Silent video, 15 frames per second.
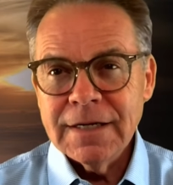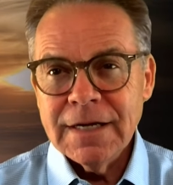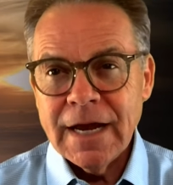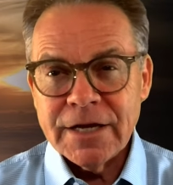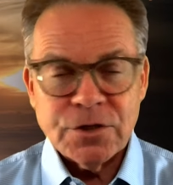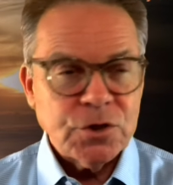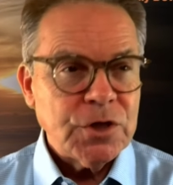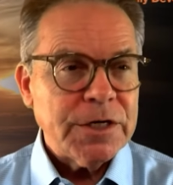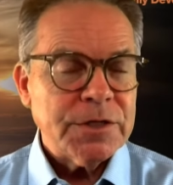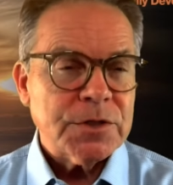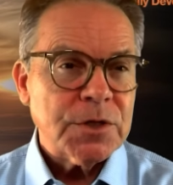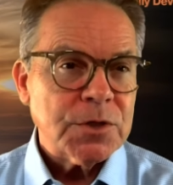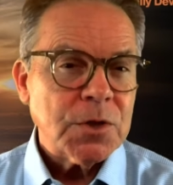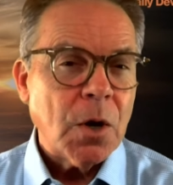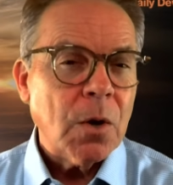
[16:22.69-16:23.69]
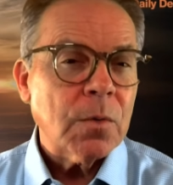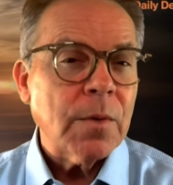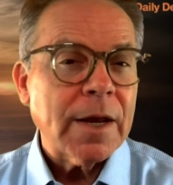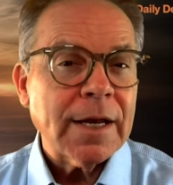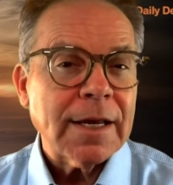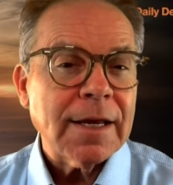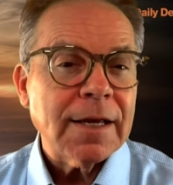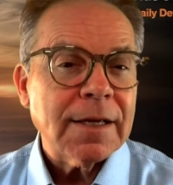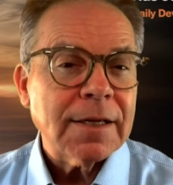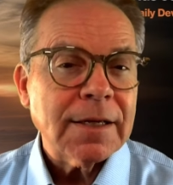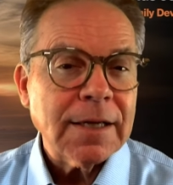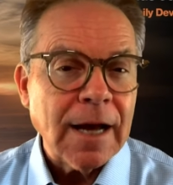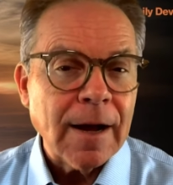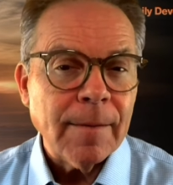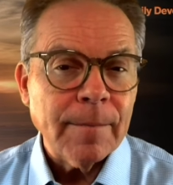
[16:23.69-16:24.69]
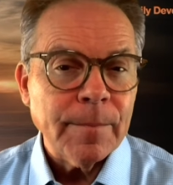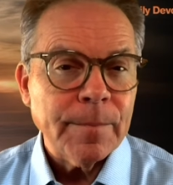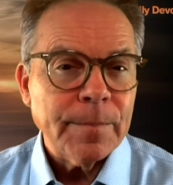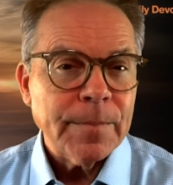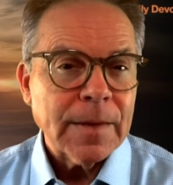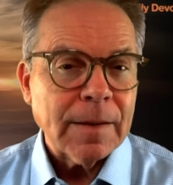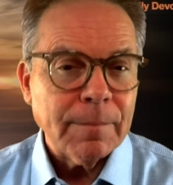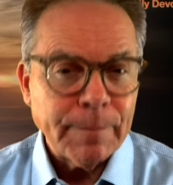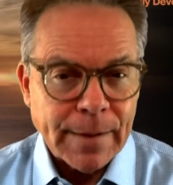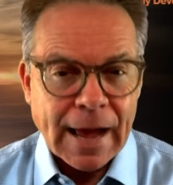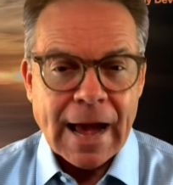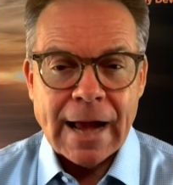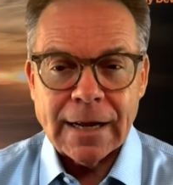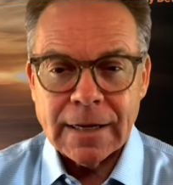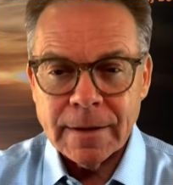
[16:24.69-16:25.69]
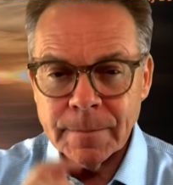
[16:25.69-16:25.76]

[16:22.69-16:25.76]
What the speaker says: Has Jesus Already Come Back?